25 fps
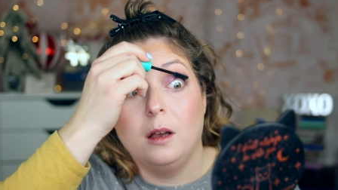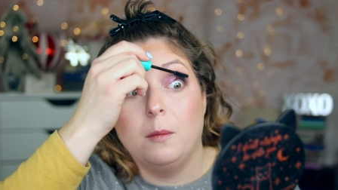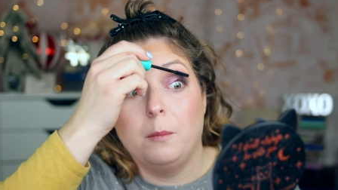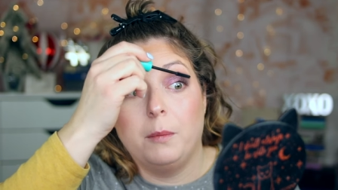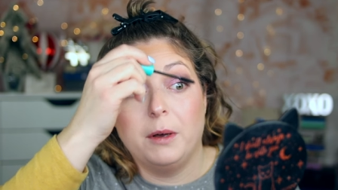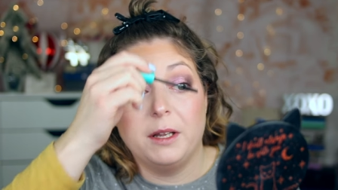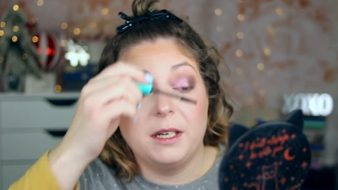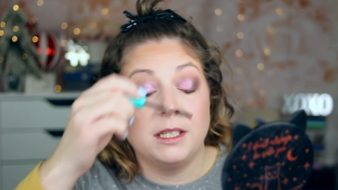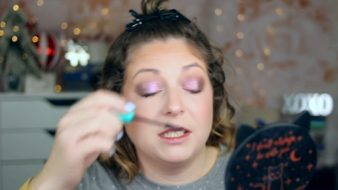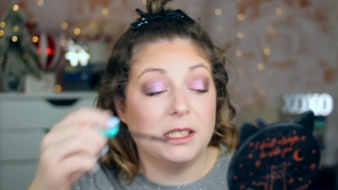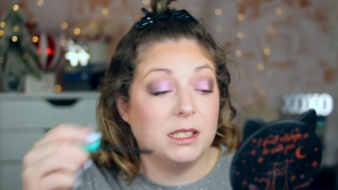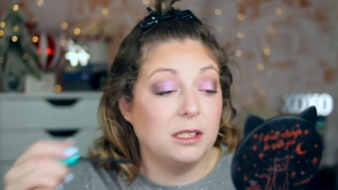
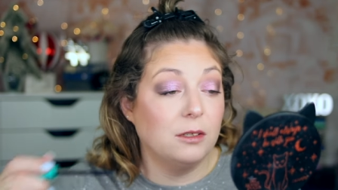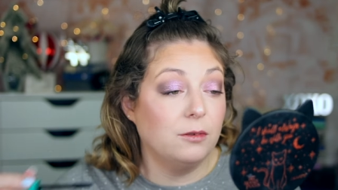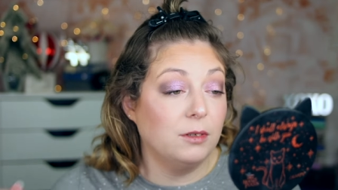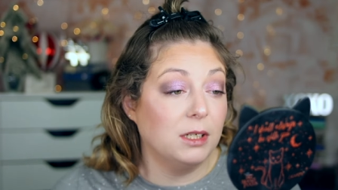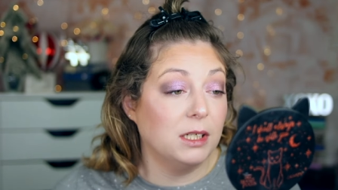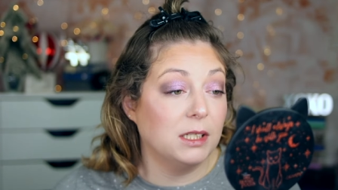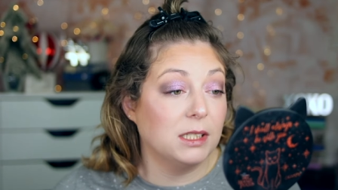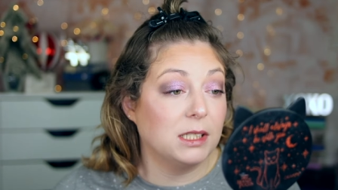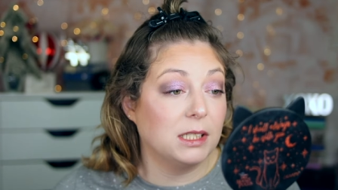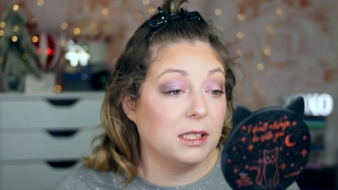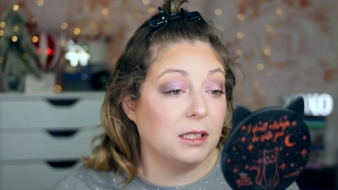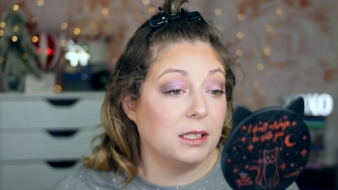but as soon
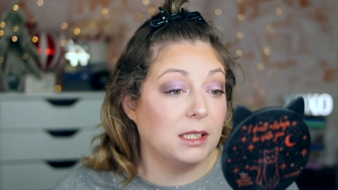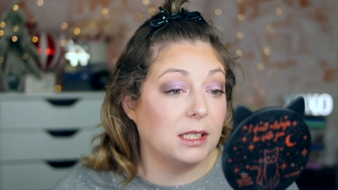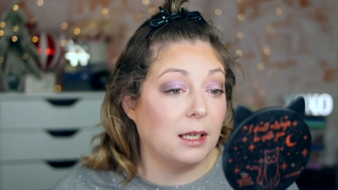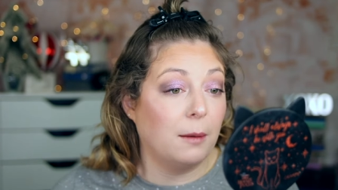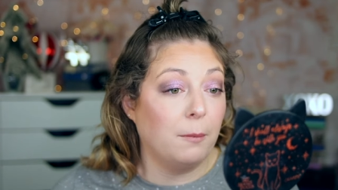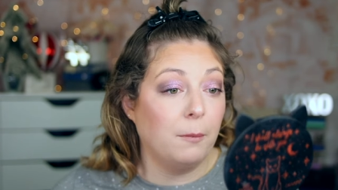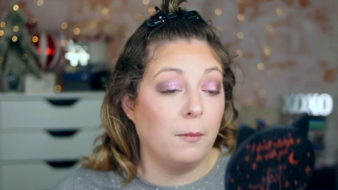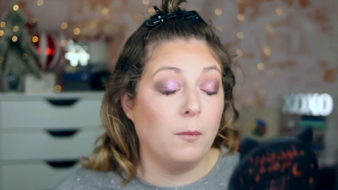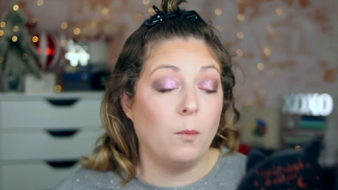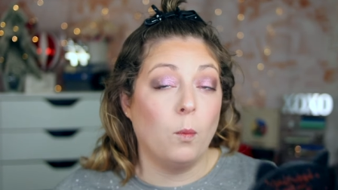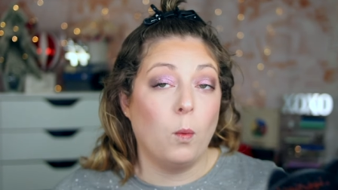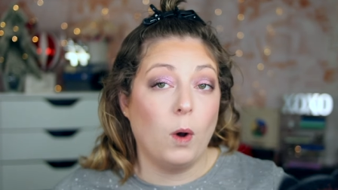as
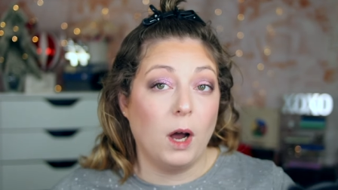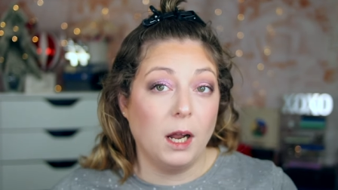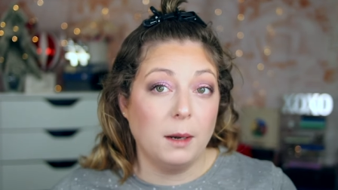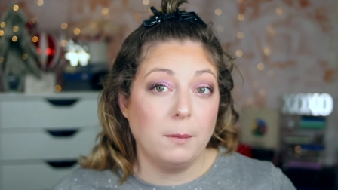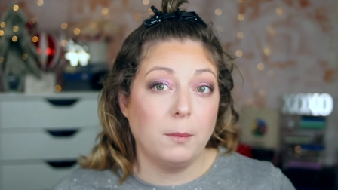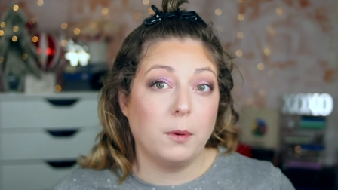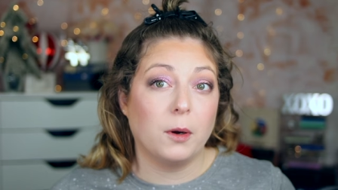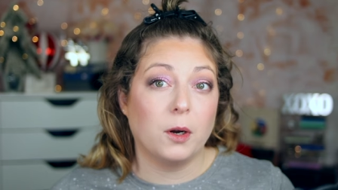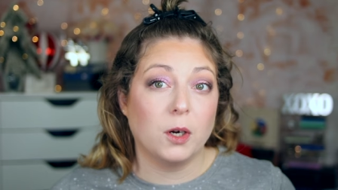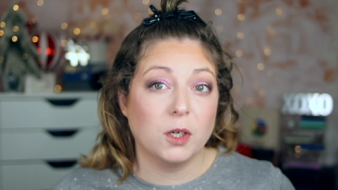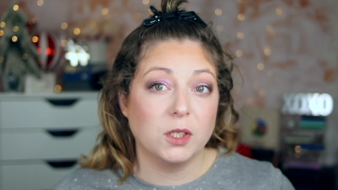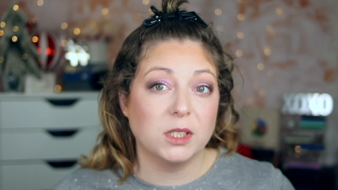some one
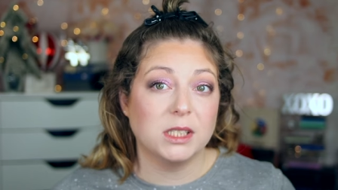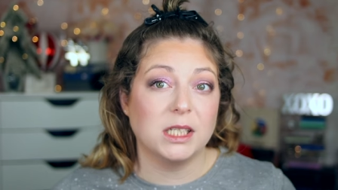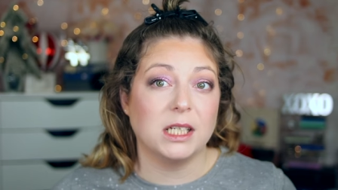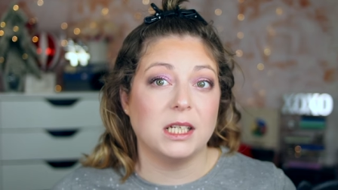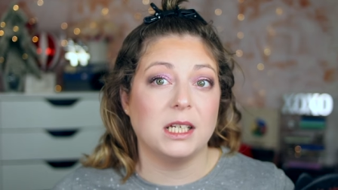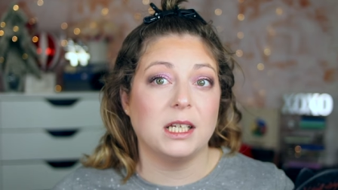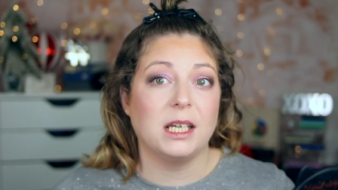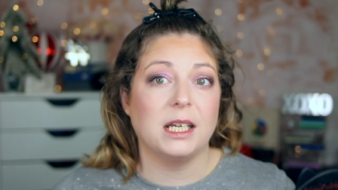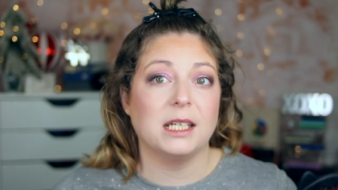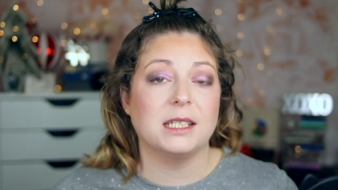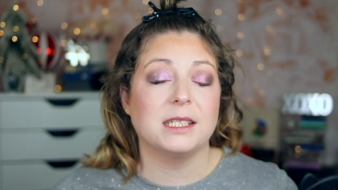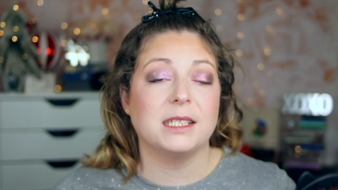
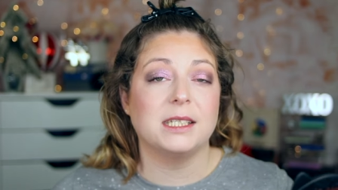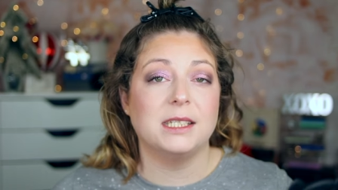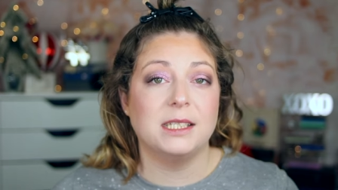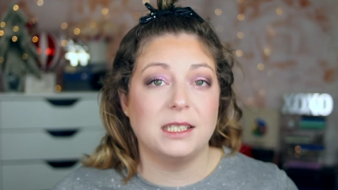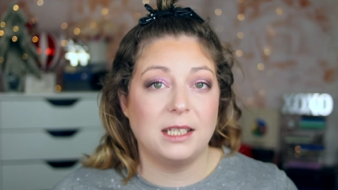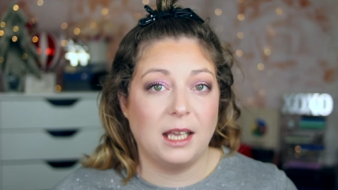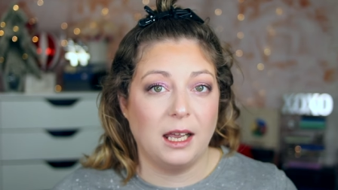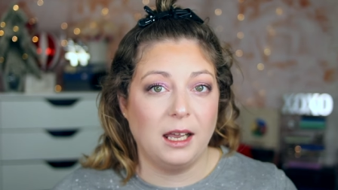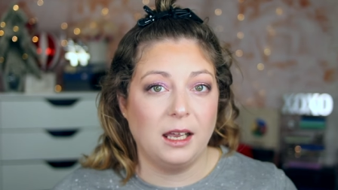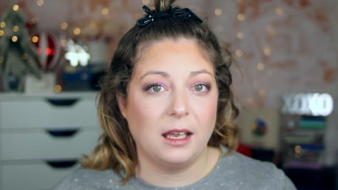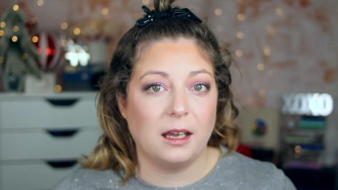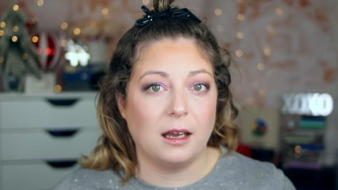person gets
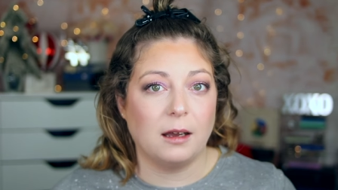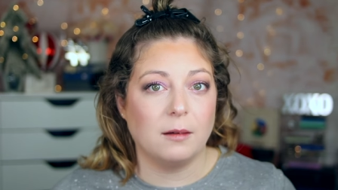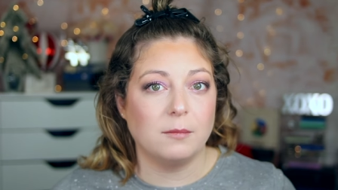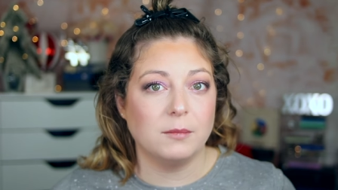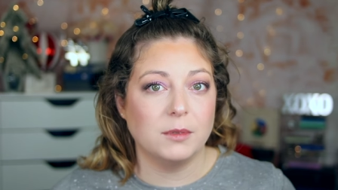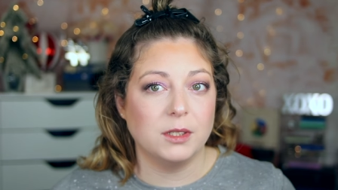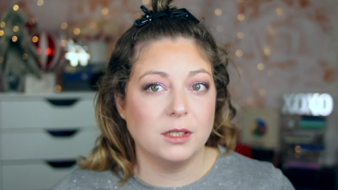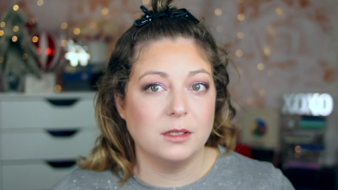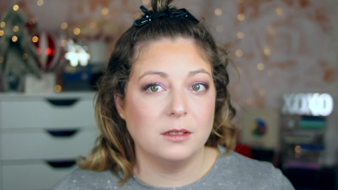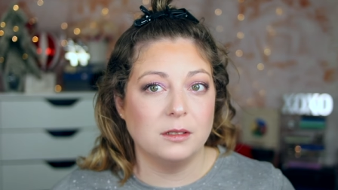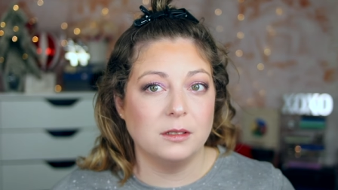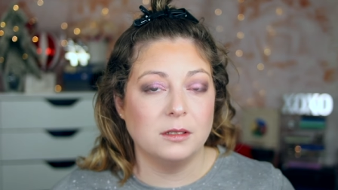
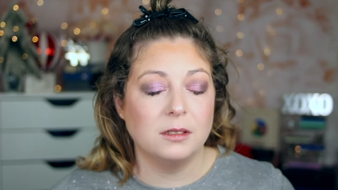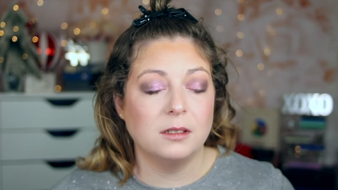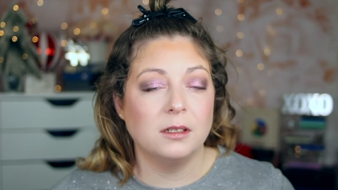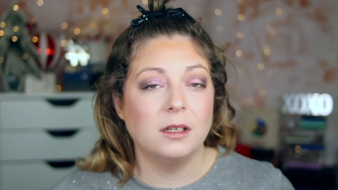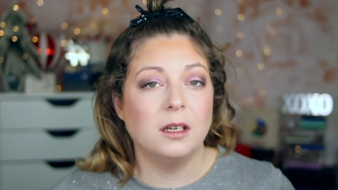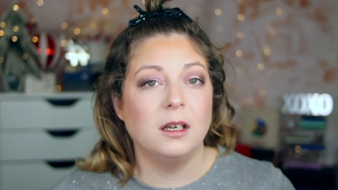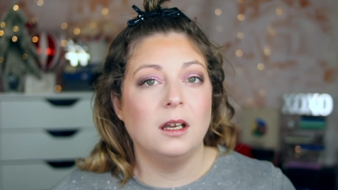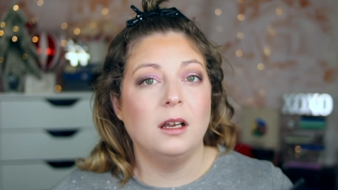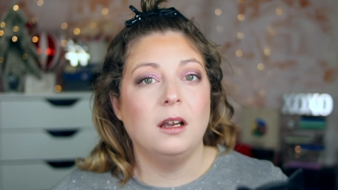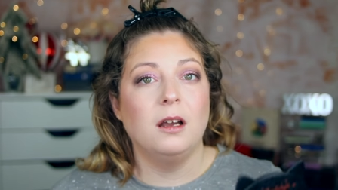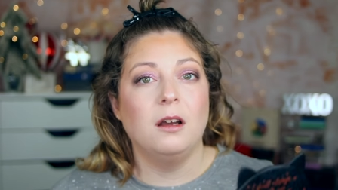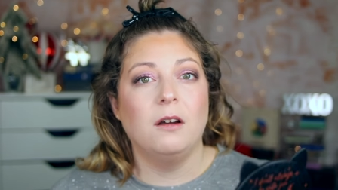scammed
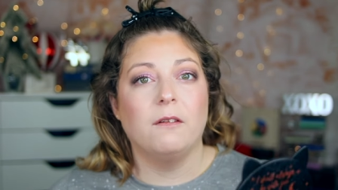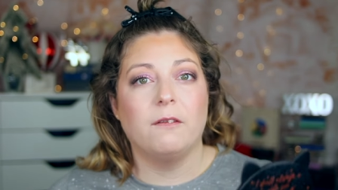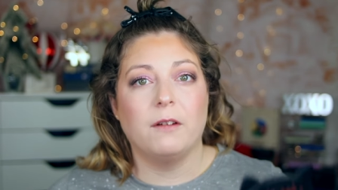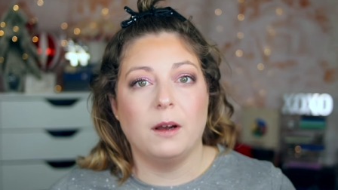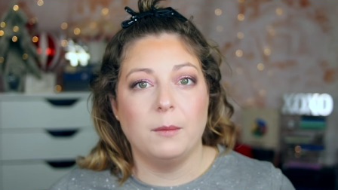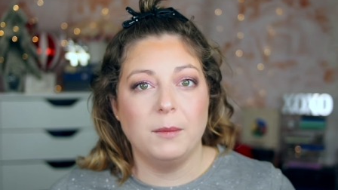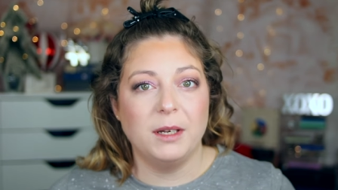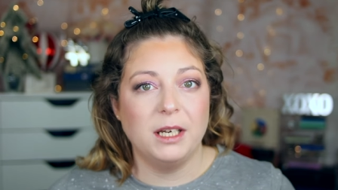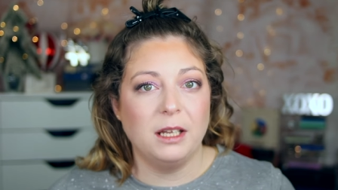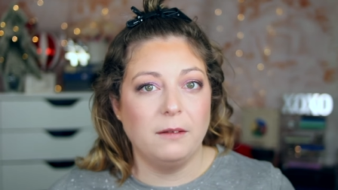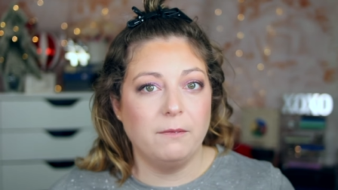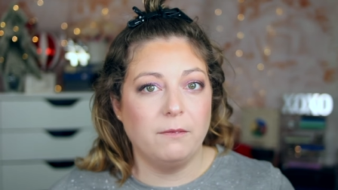
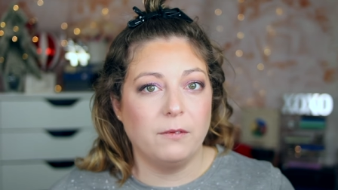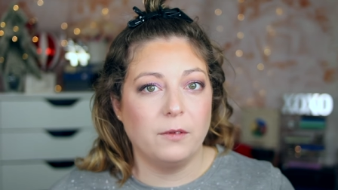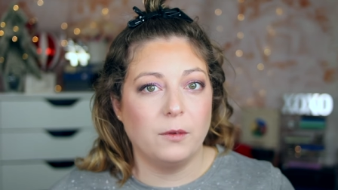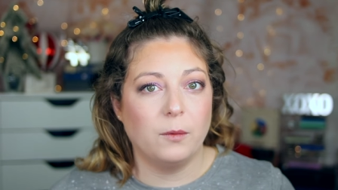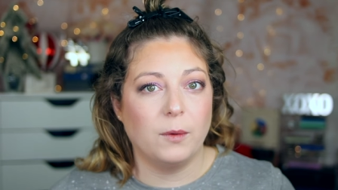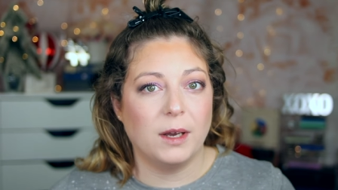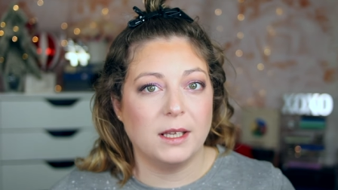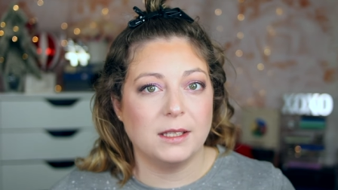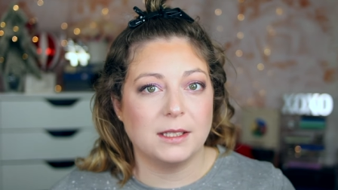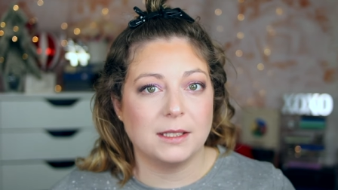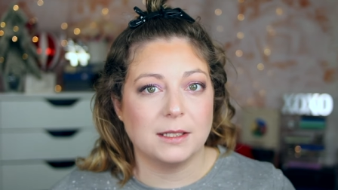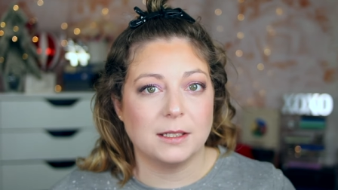from an
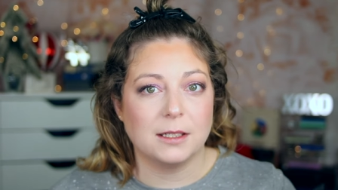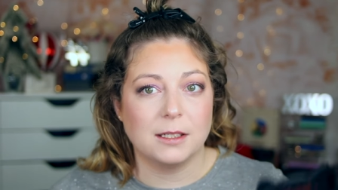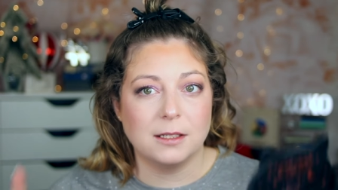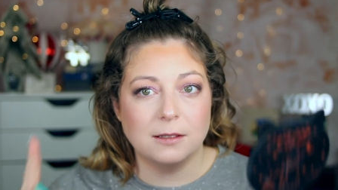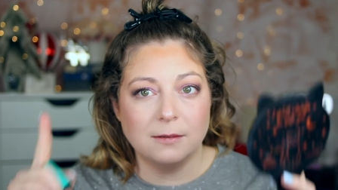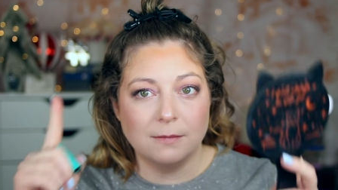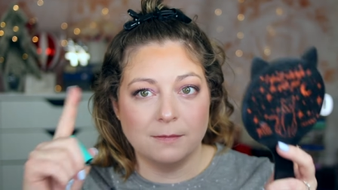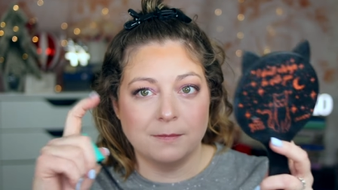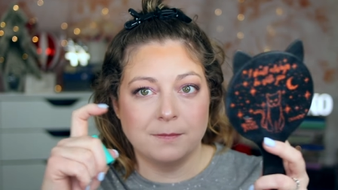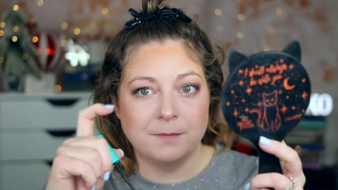influencer,